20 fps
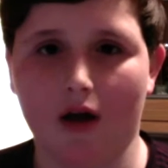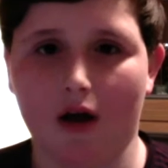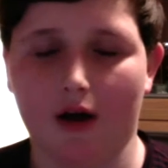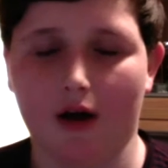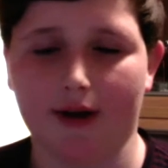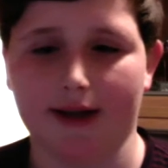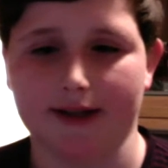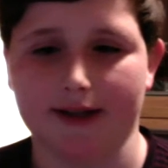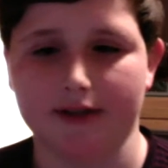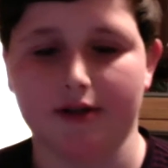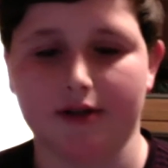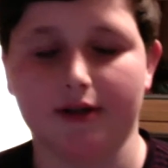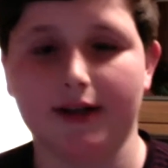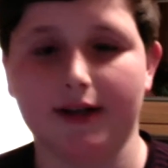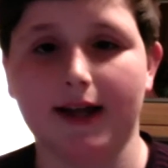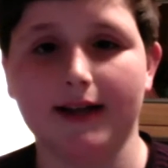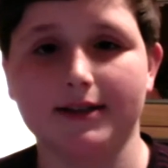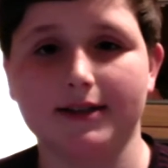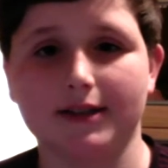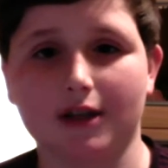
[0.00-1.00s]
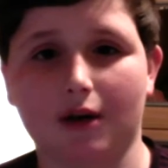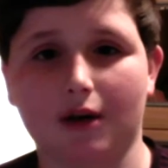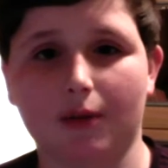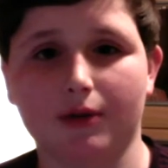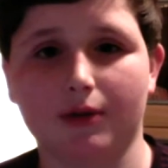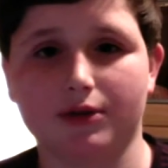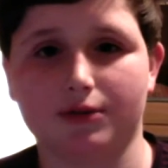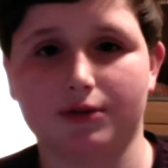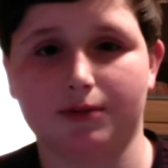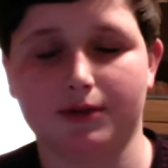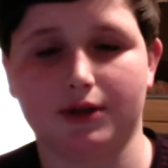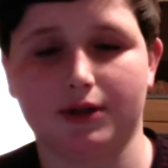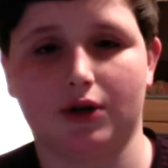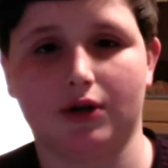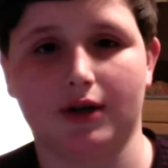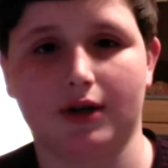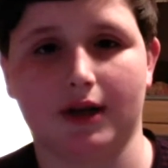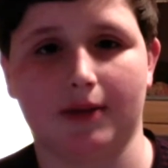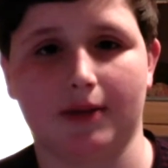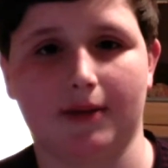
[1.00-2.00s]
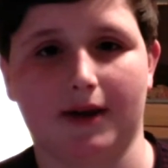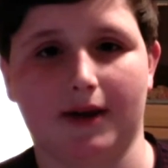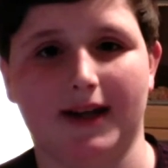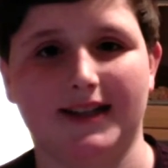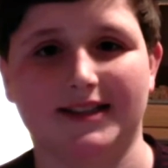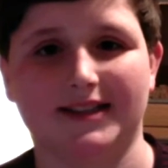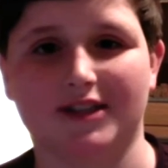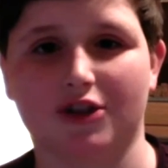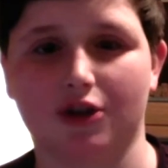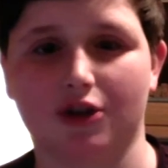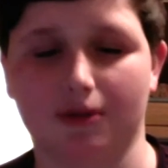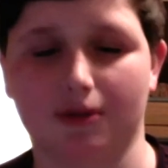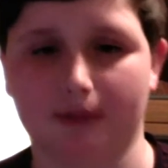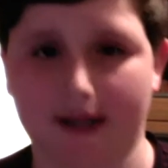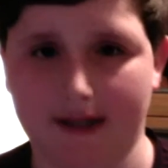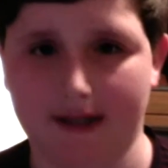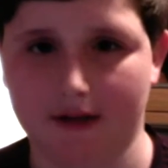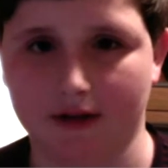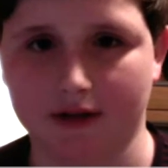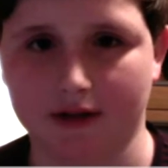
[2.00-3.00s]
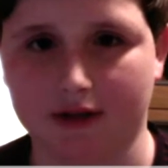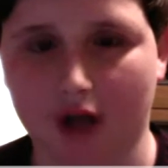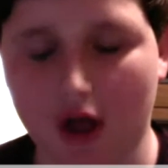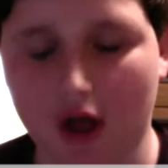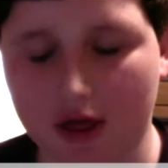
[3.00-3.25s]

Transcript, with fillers: Okay, so the next thing I want to be talking about is thumbnails.